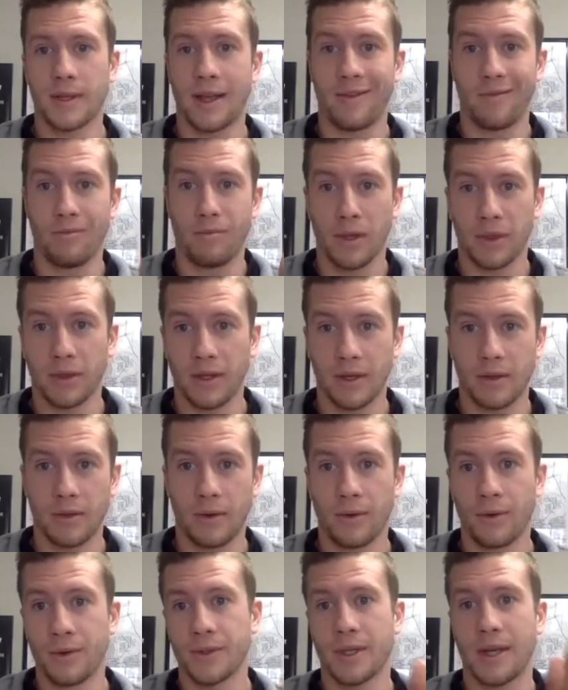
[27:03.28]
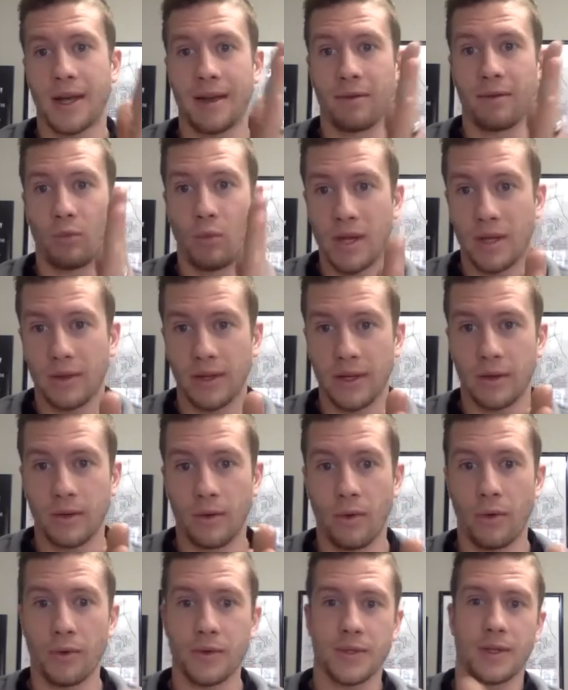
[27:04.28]
I have monthly goals. I have weekly
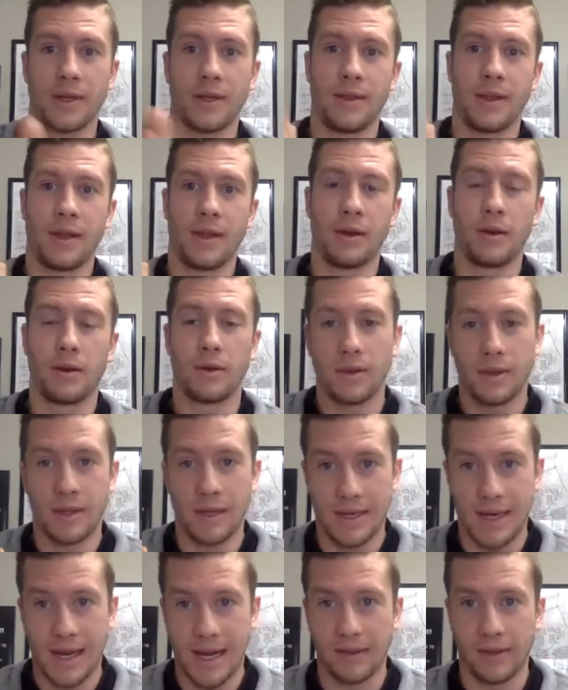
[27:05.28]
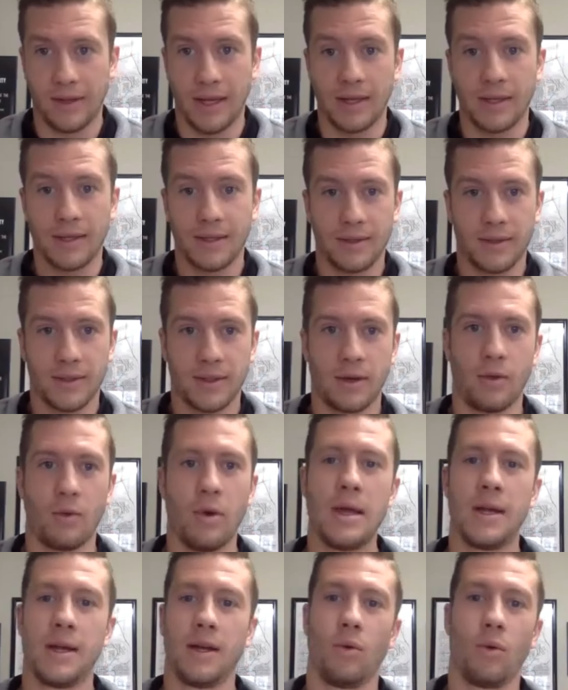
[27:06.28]
goals, and then the daily. So
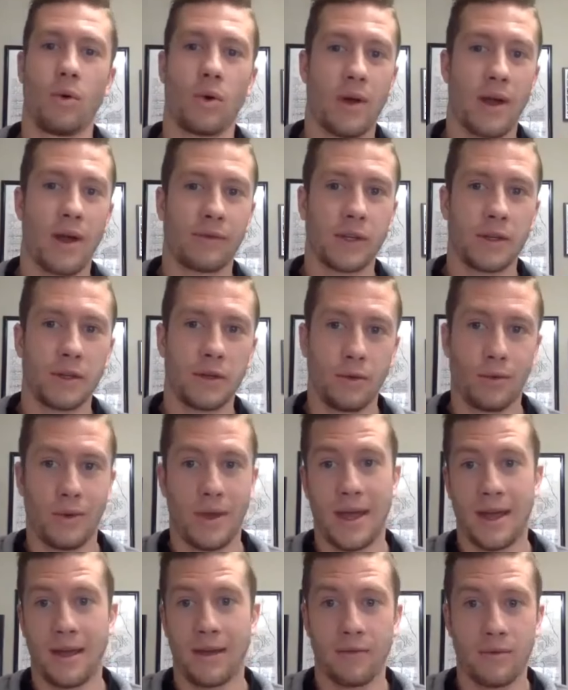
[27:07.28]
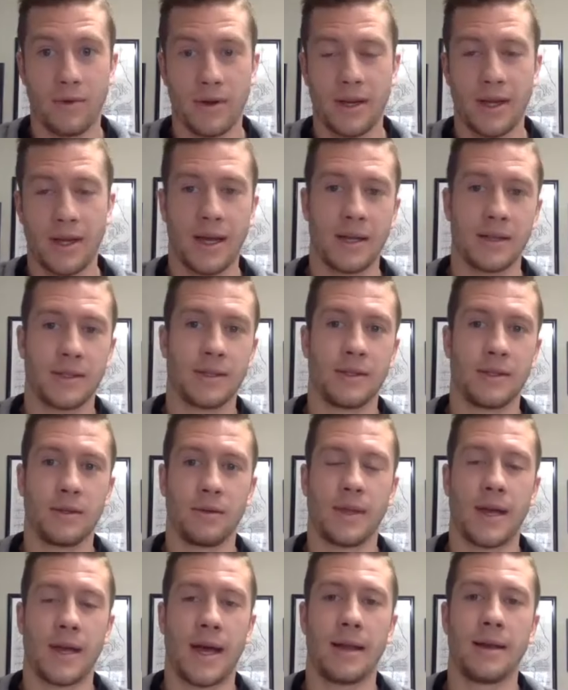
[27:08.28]
what do I have to do every day to
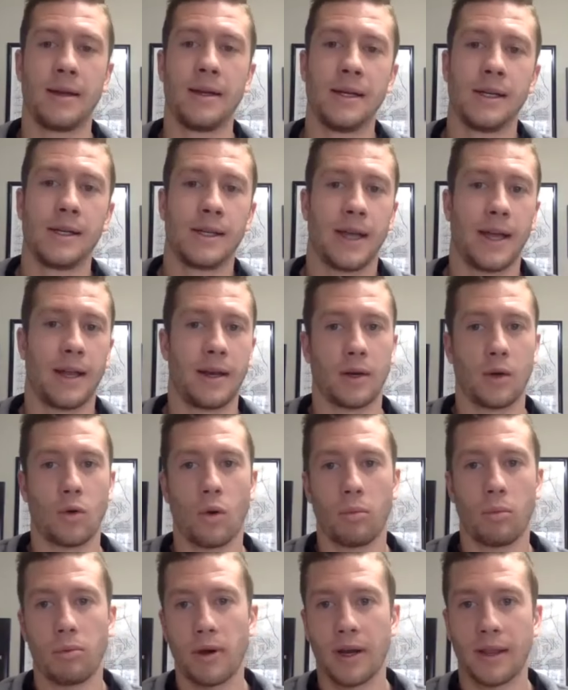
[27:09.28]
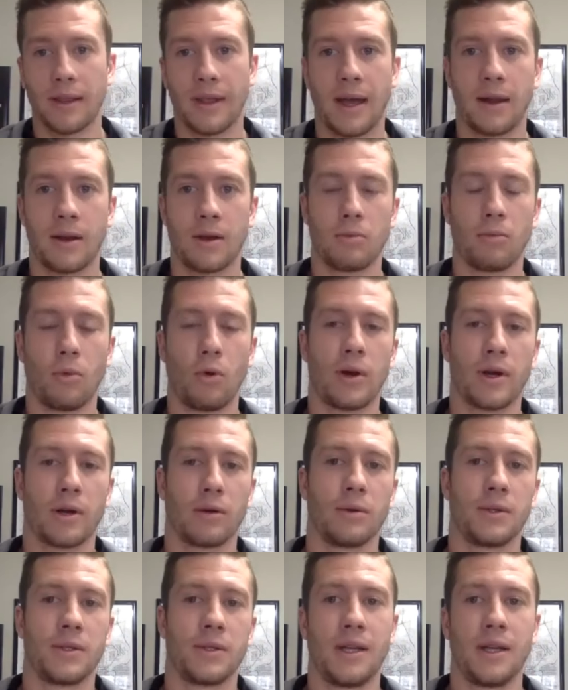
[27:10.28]
do that? And incorporating that in your morning
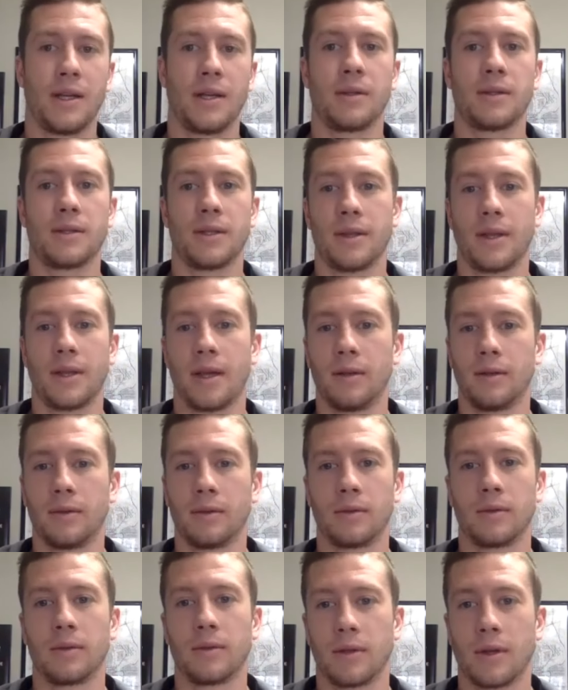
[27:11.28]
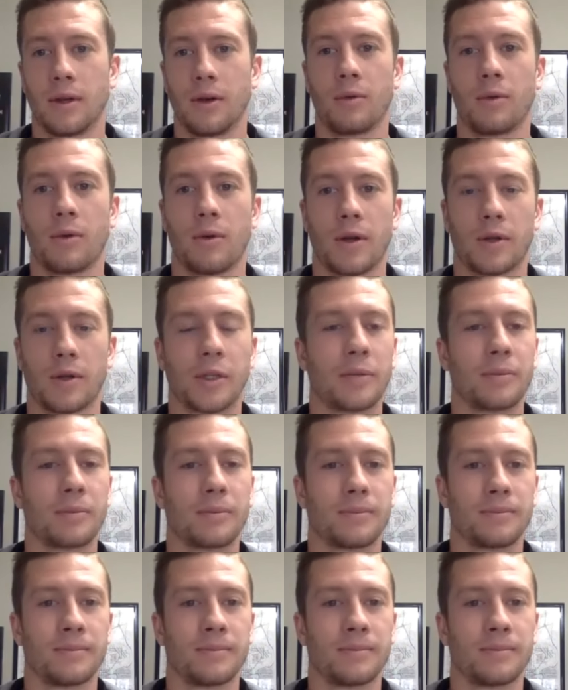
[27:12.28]
routine to then go crush it.